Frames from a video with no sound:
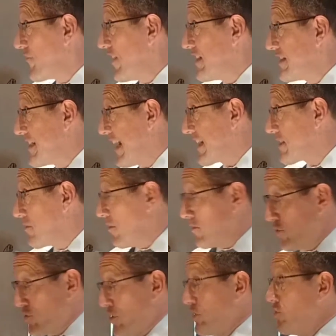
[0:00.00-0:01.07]
the fintech
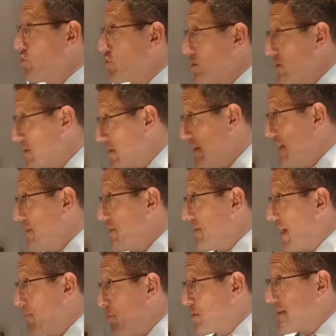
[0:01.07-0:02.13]
solutions
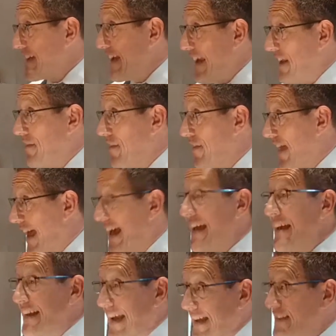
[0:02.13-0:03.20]
that they're putting in
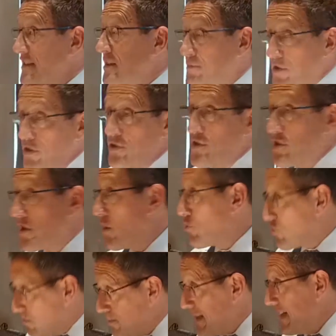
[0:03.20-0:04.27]
there, getting them to use the
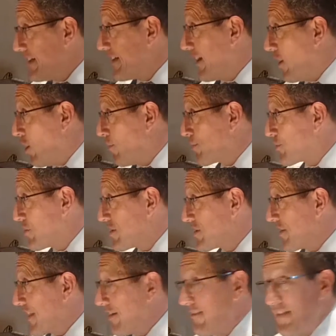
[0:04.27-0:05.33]
social media options
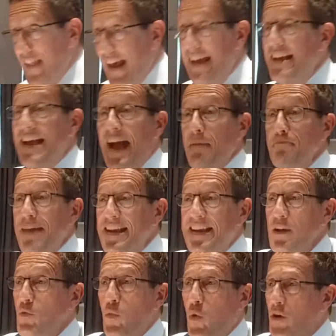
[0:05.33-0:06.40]
that they're in there, and
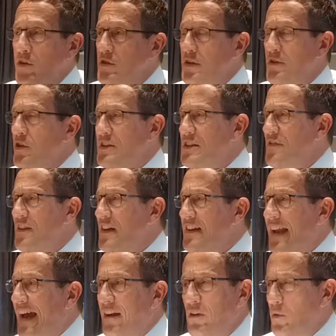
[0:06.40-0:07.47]
making one, not even
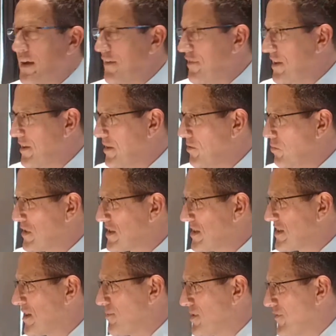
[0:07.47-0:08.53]
an error, whatever the, what's
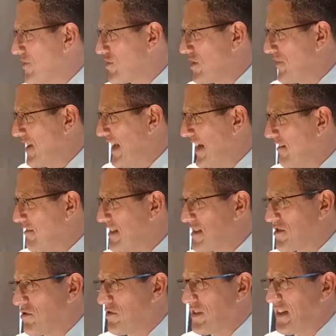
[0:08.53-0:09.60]
the subdivision of an error?
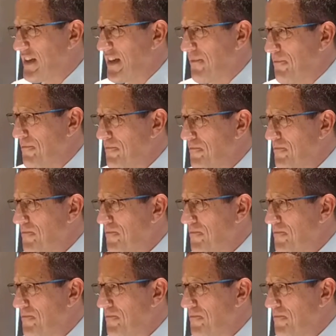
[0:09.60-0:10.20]
It's called the, um,